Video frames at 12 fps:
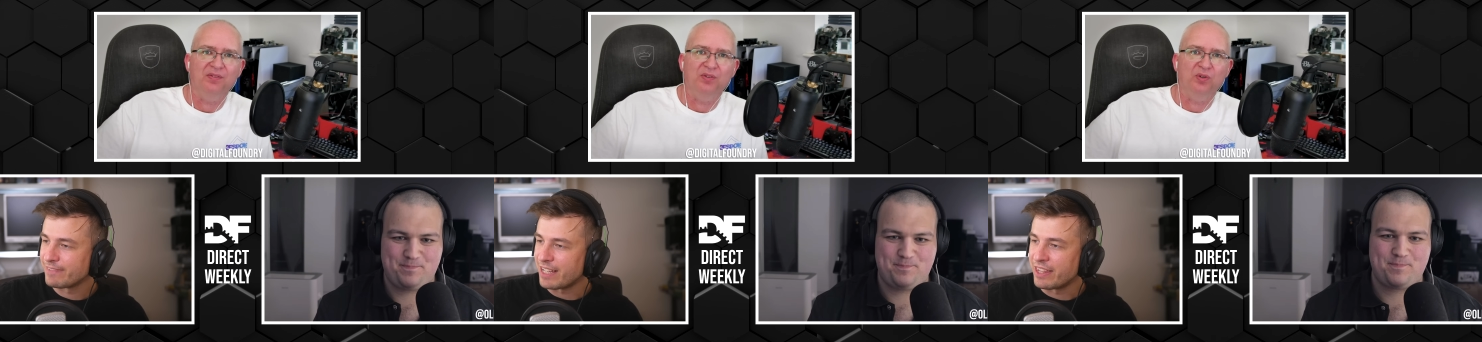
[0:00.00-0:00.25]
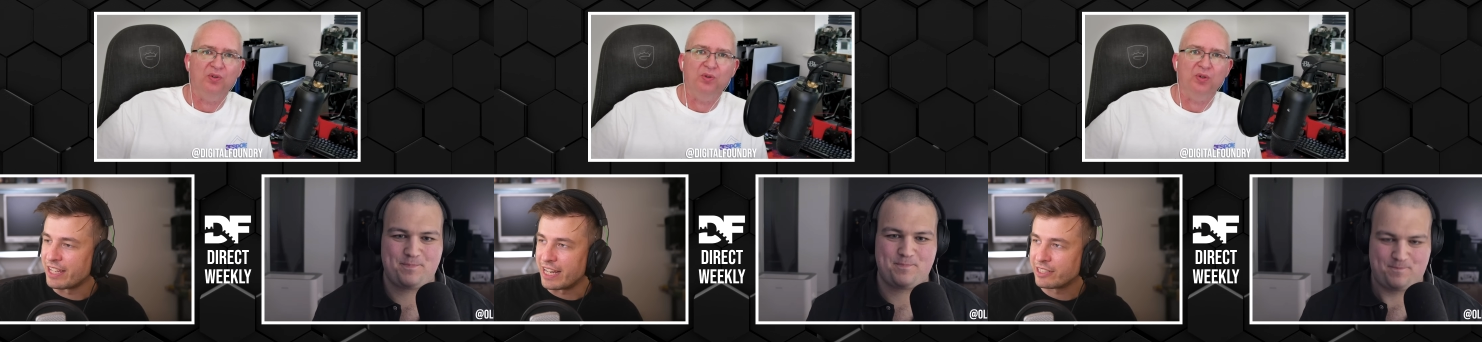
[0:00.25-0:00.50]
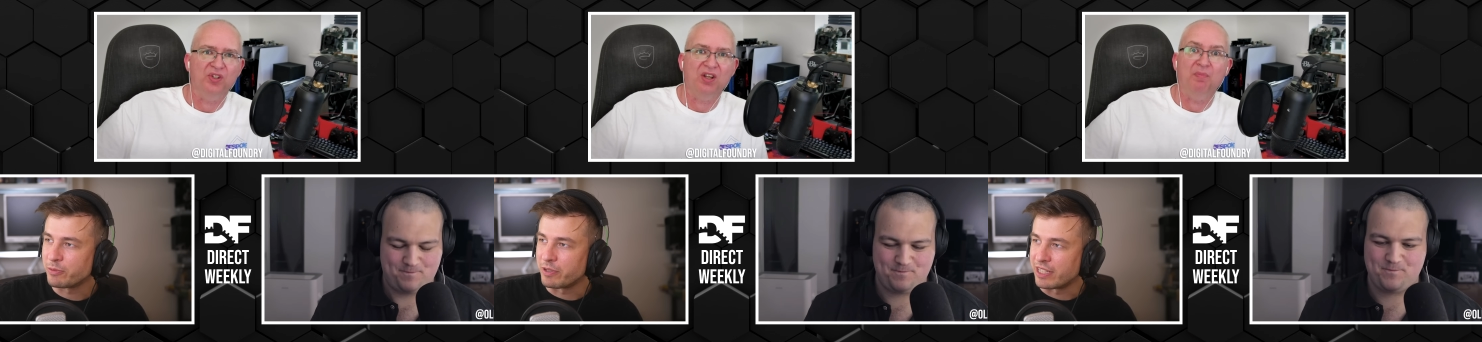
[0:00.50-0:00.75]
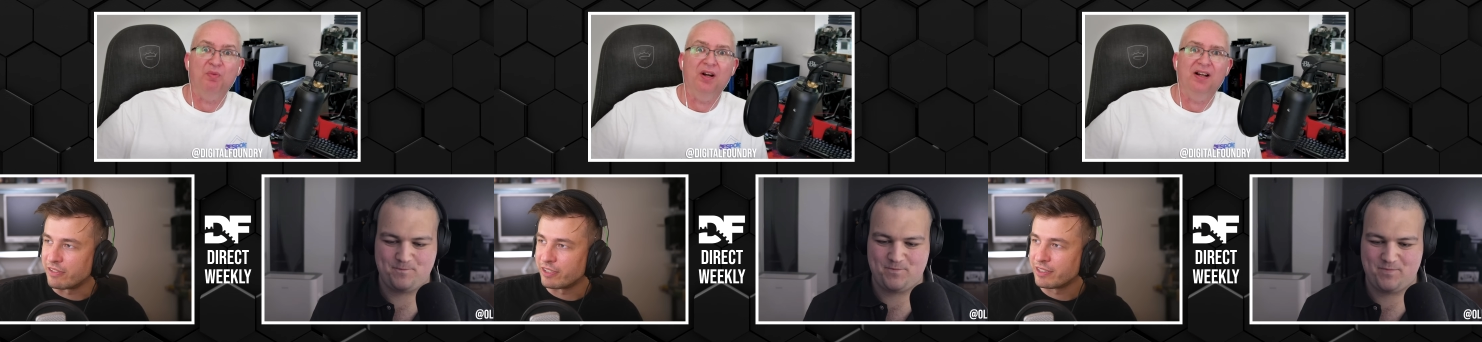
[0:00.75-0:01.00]
Speaker 1: on the next one
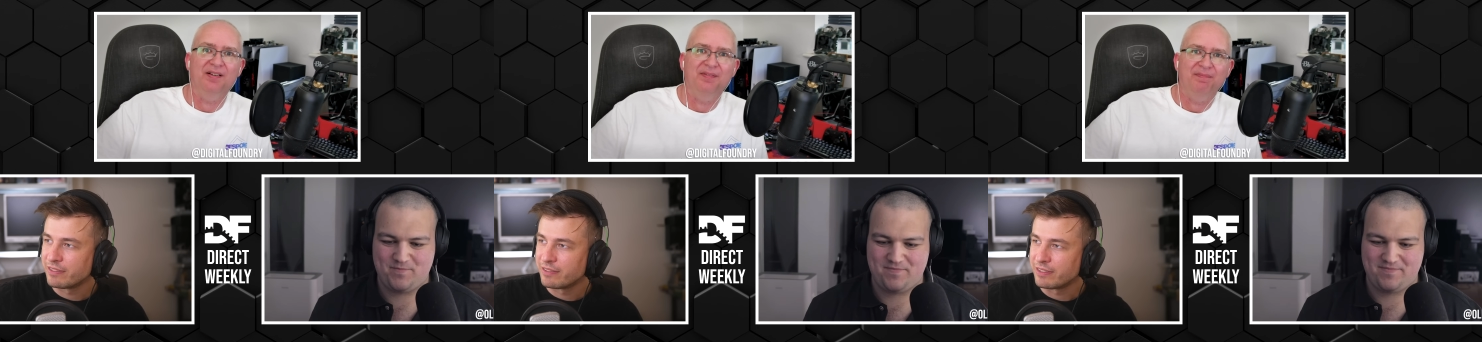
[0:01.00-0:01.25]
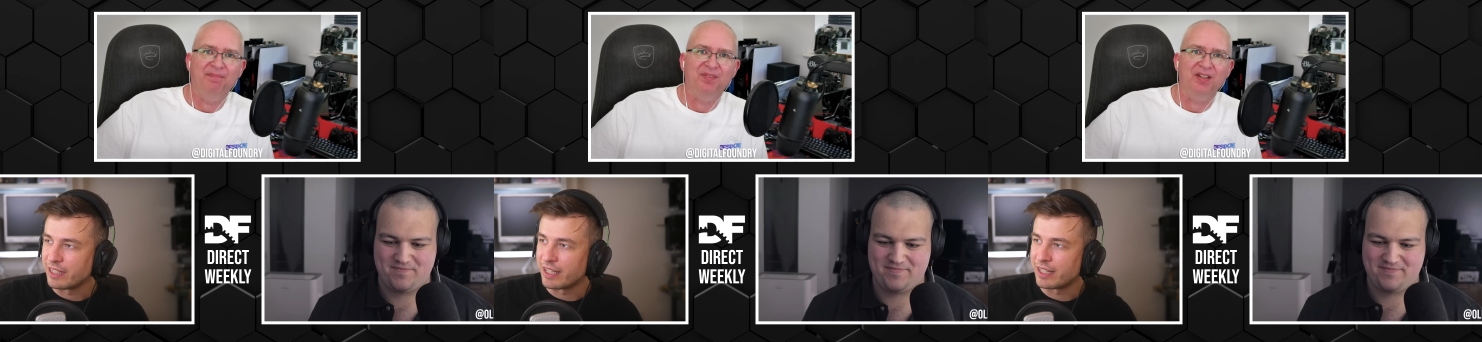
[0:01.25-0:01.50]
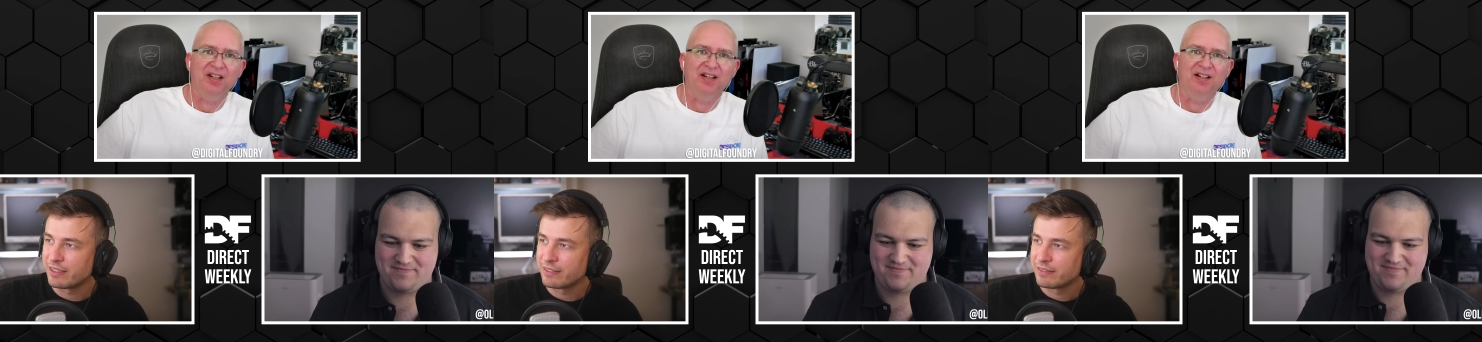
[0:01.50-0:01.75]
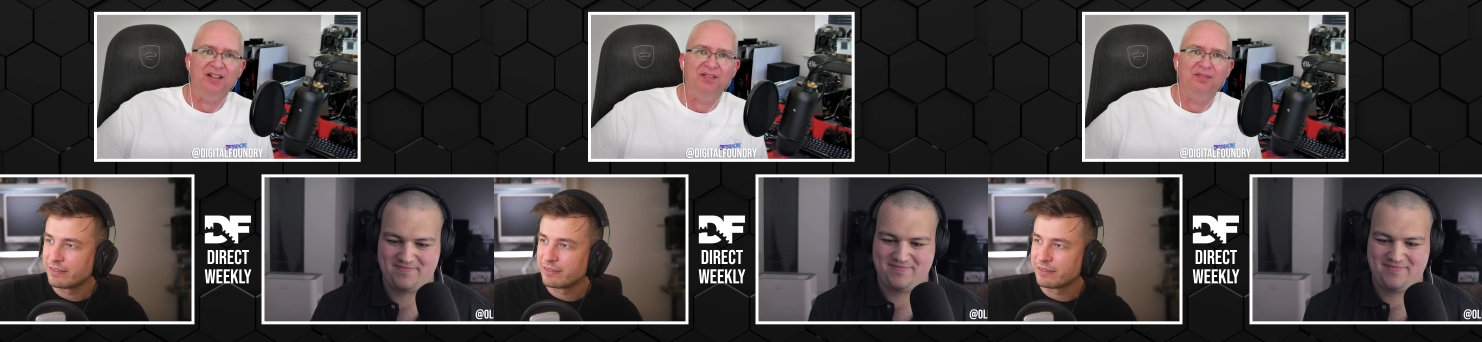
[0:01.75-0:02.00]
somewhere. even. Yeah. Yeah.